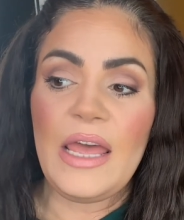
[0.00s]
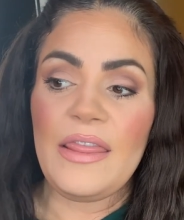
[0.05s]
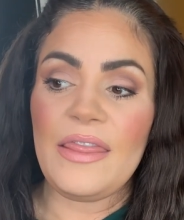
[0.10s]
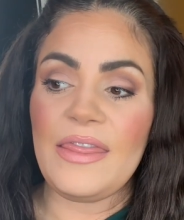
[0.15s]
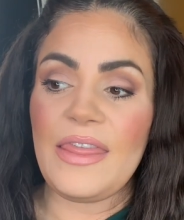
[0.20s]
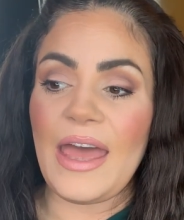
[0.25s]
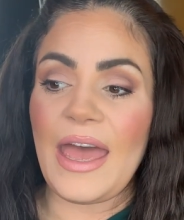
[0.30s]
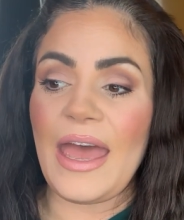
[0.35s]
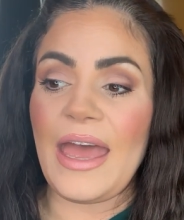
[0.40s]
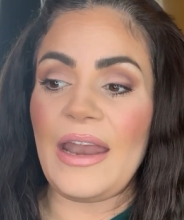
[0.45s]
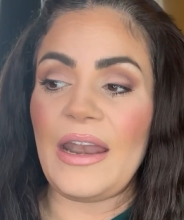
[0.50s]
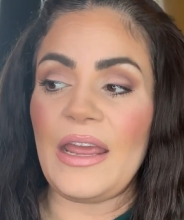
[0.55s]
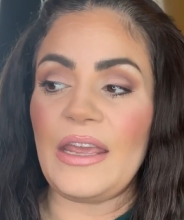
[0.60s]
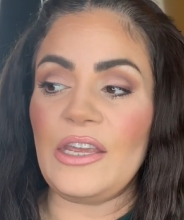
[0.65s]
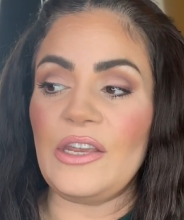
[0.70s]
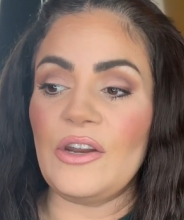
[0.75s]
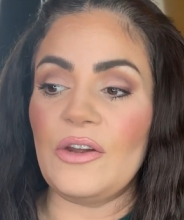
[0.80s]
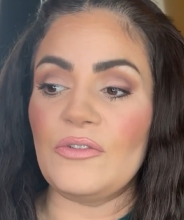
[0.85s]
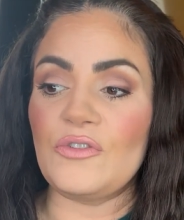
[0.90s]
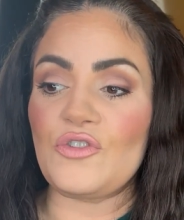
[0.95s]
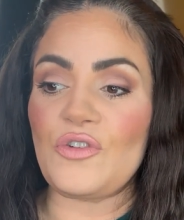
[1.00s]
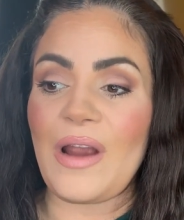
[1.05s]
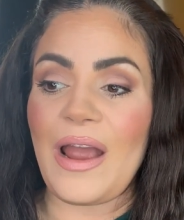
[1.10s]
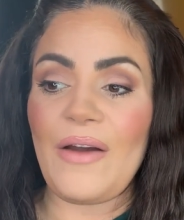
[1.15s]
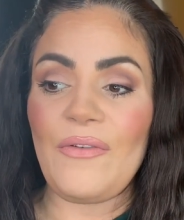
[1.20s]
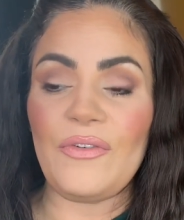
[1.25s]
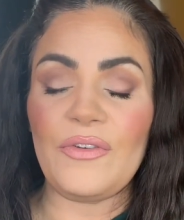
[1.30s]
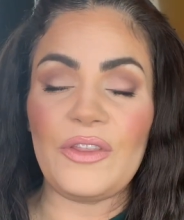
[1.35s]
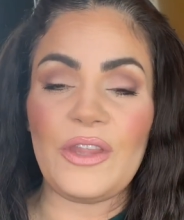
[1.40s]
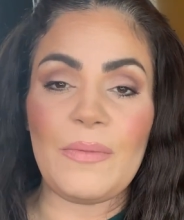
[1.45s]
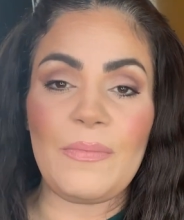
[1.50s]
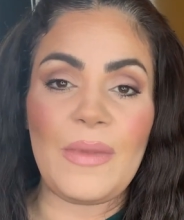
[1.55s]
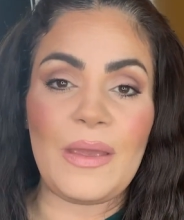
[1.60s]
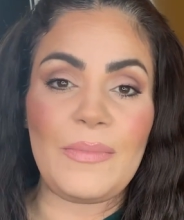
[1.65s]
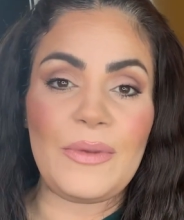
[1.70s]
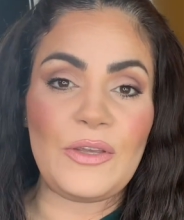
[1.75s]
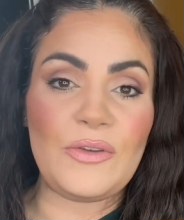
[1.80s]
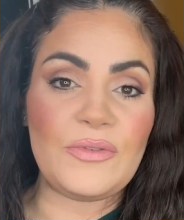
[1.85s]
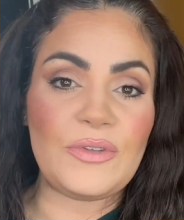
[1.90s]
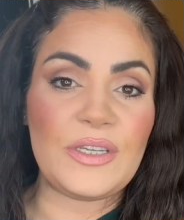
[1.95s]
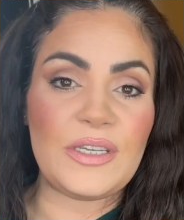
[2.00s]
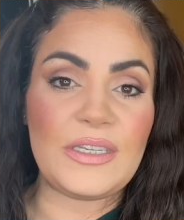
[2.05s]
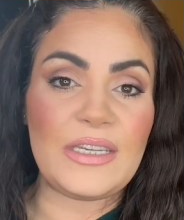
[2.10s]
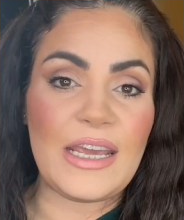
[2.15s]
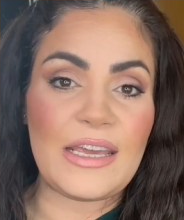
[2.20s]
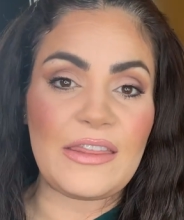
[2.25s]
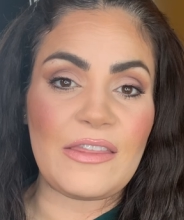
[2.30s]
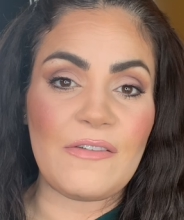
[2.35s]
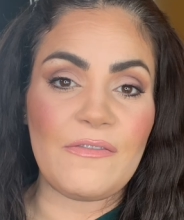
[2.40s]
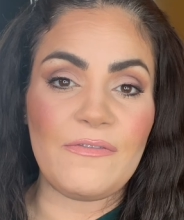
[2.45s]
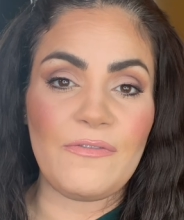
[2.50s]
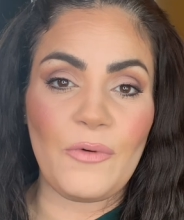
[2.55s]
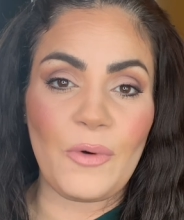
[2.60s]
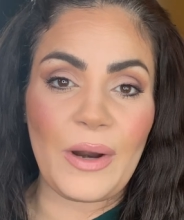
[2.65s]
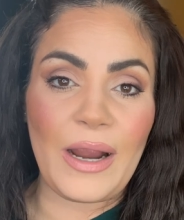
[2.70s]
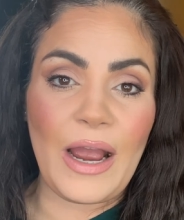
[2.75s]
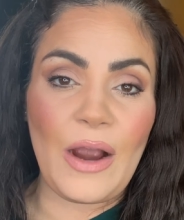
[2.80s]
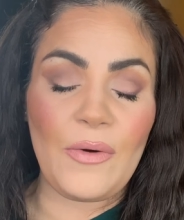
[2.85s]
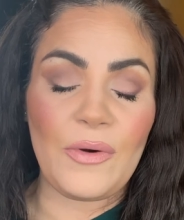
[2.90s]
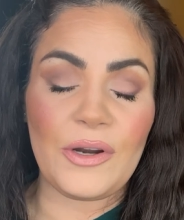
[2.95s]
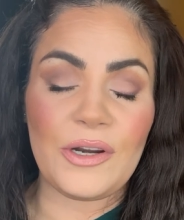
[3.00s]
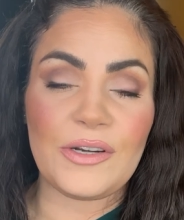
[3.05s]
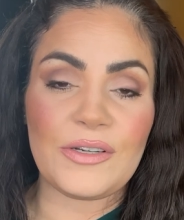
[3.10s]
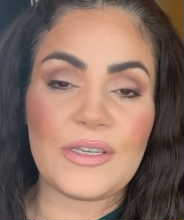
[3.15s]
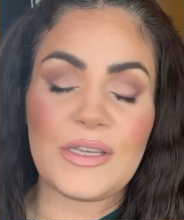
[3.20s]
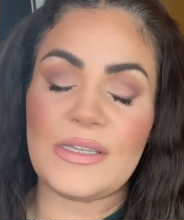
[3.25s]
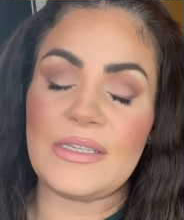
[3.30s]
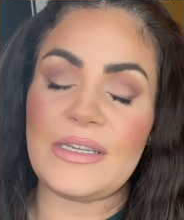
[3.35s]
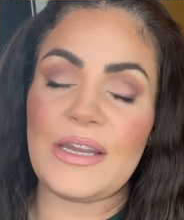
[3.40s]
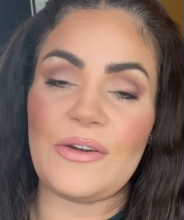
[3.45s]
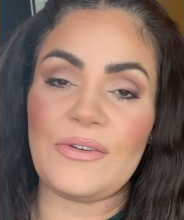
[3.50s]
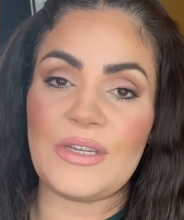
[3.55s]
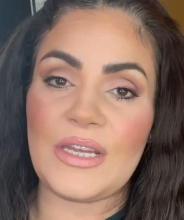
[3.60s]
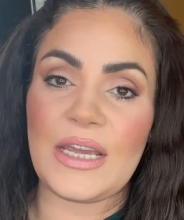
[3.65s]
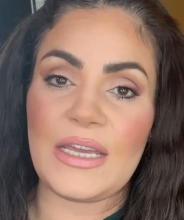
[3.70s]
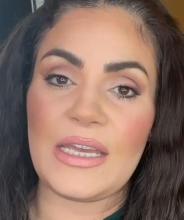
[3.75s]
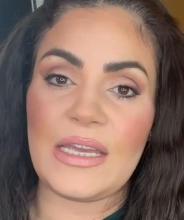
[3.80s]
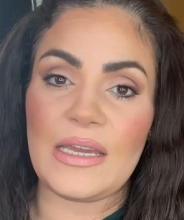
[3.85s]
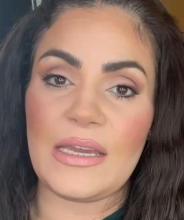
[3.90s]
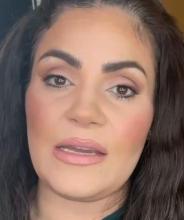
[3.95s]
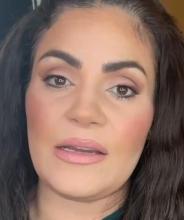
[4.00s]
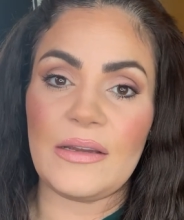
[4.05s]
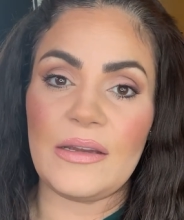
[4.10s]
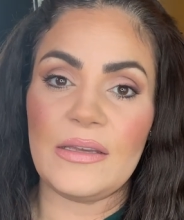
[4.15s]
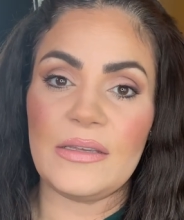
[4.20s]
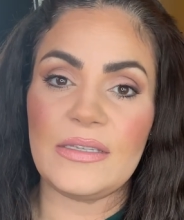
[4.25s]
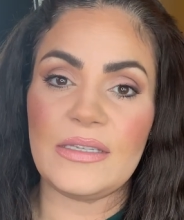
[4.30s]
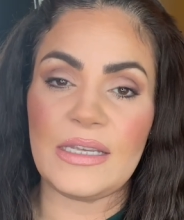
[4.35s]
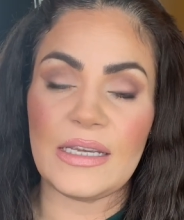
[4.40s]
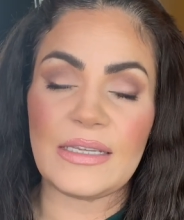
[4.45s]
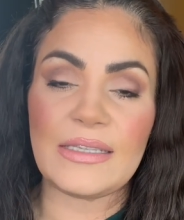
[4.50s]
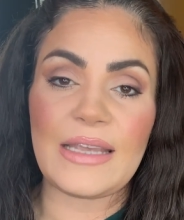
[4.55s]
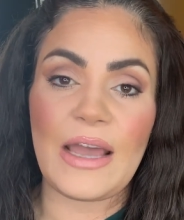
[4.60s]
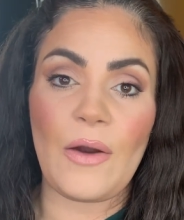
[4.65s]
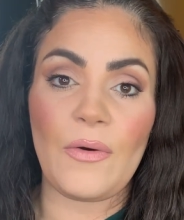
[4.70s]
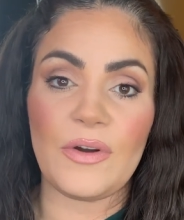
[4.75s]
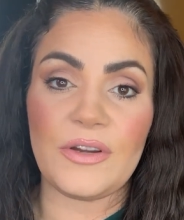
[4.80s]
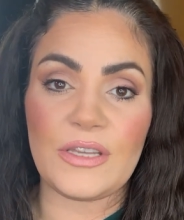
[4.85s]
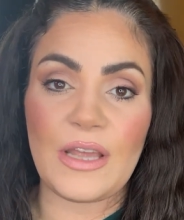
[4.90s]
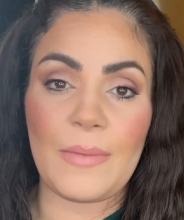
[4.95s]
that, you know, travel that maybe used to take them 4 hours is now taking 6 hours.